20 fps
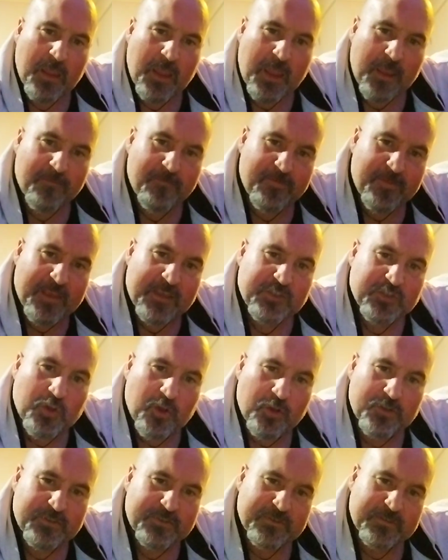If this
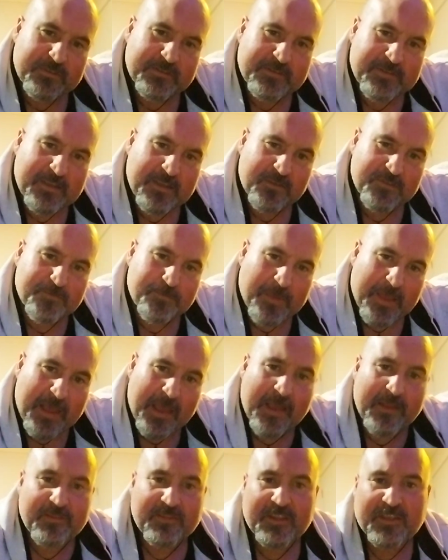conscience feels
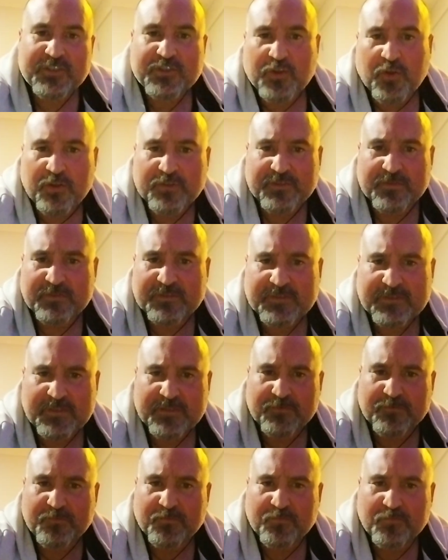bad, this conscience
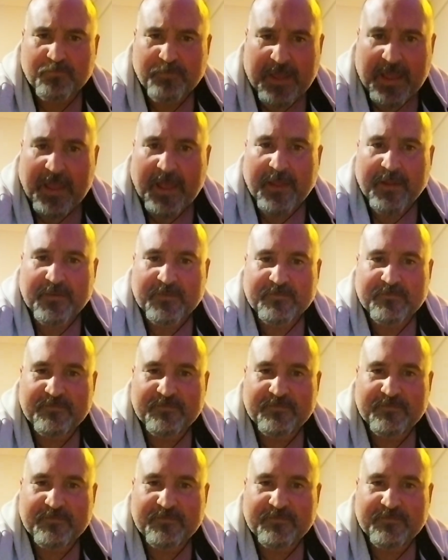feels bad.